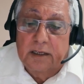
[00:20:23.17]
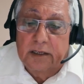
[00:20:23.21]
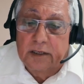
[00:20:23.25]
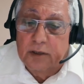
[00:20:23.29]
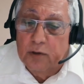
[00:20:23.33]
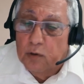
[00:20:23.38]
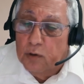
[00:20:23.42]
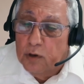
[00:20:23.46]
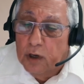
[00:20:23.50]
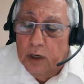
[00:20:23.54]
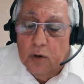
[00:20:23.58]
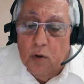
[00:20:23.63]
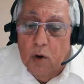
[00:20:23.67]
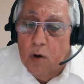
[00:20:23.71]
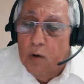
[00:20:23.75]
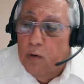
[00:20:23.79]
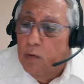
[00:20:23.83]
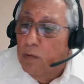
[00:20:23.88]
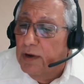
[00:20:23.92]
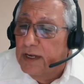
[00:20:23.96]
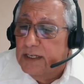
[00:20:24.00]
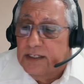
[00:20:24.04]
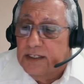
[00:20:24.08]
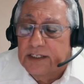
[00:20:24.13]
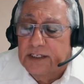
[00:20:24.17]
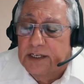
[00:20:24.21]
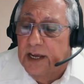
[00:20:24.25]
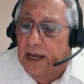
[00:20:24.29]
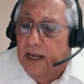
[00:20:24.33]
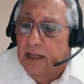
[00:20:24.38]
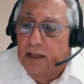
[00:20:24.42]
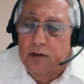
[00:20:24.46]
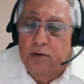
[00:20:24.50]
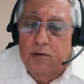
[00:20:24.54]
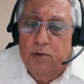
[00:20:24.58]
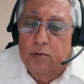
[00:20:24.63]
you can always
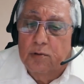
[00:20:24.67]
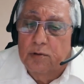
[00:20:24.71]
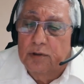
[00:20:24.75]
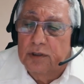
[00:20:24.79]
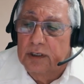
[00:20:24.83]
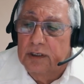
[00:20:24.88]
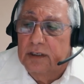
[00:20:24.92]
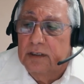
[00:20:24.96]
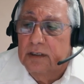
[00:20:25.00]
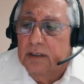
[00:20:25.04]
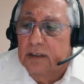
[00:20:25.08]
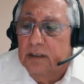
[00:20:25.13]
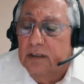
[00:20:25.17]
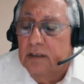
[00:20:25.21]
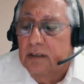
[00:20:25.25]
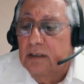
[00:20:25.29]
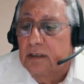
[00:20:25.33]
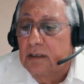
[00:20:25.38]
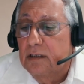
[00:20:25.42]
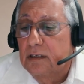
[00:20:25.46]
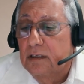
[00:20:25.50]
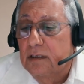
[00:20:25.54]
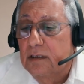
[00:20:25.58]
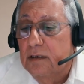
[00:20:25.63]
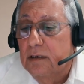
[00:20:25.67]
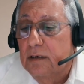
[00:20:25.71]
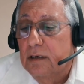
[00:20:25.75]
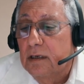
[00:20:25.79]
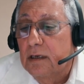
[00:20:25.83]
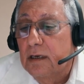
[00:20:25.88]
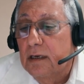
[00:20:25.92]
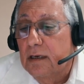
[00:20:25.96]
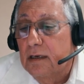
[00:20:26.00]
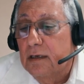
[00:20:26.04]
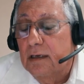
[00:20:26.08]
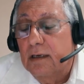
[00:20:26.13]
get to
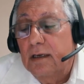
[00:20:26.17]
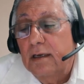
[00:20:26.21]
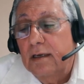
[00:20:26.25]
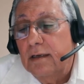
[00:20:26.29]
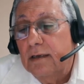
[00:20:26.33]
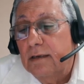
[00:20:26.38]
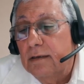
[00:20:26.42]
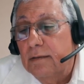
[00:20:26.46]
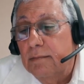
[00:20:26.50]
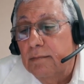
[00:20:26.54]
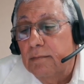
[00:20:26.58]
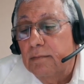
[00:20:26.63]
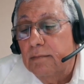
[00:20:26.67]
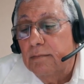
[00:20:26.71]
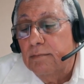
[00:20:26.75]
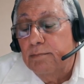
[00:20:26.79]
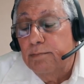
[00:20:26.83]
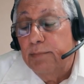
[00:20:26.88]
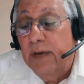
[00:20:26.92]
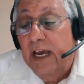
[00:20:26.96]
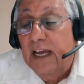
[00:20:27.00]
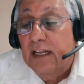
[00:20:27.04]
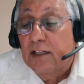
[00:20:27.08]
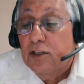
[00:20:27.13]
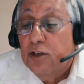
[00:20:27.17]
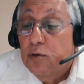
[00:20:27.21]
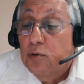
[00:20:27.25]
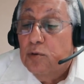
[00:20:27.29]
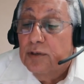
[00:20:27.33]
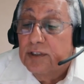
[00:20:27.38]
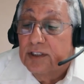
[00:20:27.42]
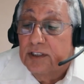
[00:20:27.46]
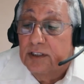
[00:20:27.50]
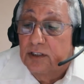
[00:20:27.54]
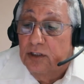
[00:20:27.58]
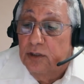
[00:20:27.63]
a bad
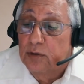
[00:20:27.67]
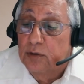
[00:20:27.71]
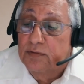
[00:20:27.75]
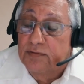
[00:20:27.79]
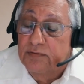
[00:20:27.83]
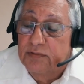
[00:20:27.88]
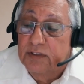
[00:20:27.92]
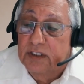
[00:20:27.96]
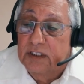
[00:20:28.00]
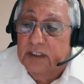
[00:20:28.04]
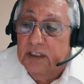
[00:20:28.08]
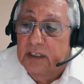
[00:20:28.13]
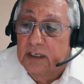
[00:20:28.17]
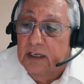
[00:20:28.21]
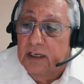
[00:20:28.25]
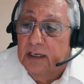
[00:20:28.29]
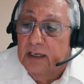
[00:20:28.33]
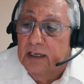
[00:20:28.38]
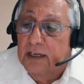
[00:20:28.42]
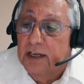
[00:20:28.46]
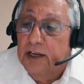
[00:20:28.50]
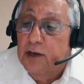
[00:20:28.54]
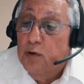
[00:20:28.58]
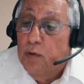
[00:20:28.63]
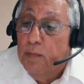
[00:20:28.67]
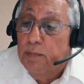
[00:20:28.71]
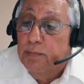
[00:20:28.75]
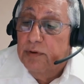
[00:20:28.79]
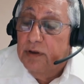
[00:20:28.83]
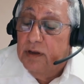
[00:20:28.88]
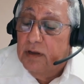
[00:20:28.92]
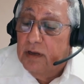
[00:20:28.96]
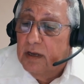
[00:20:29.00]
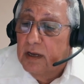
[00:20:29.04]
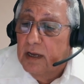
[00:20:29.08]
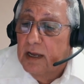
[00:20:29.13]
usage of AOP
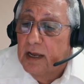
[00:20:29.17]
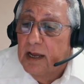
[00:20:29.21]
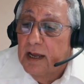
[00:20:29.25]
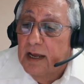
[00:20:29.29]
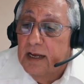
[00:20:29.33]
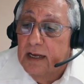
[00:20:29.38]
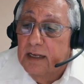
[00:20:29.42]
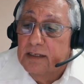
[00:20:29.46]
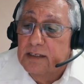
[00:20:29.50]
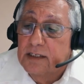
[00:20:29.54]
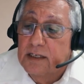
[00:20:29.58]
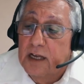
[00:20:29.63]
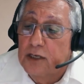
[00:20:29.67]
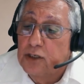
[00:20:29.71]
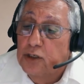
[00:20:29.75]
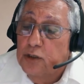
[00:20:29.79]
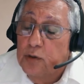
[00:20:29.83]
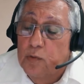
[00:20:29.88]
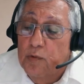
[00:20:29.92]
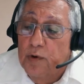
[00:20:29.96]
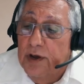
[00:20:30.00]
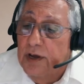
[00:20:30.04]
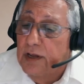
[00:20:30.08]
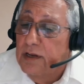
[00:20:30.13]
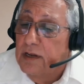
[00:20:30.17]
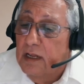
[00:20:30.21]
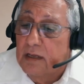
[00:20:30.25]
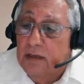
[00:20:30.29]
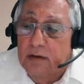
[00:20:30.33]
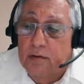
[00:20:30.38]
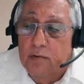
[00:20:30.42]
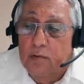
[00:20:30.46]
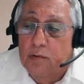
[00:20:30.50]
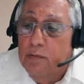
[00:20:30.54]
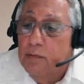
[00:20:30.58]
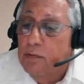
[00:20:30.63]
in such a way
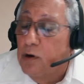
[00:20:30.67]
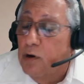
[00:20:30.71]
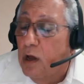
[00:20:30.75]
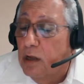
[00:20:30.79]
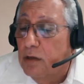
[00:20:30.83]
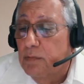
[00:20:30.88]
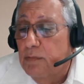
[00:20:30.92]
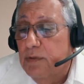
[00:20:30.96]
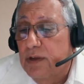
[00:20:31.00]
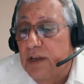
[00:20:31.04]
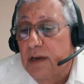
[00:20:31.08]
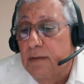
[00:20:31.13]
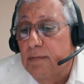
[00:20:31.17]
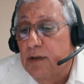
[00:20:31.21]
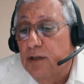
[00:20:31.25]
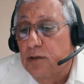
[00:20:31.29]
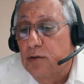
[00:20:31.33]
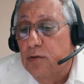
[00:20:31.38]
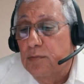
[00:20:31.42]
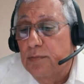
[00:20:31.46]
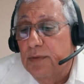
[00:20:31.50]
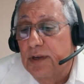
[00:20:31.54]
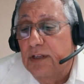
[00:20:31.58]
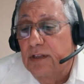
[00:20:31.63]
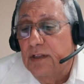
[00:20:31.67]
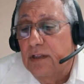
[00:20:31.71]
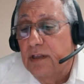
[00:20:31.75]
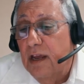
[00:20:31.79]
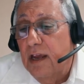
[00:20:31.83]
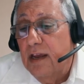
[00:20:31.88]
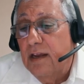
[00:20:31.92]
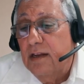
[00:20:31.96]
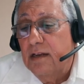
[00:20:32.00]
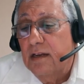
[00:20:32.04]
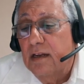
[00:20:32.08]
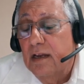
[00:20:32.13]
that you will not be able to
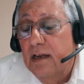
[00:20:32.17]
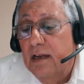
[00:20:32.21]
maintain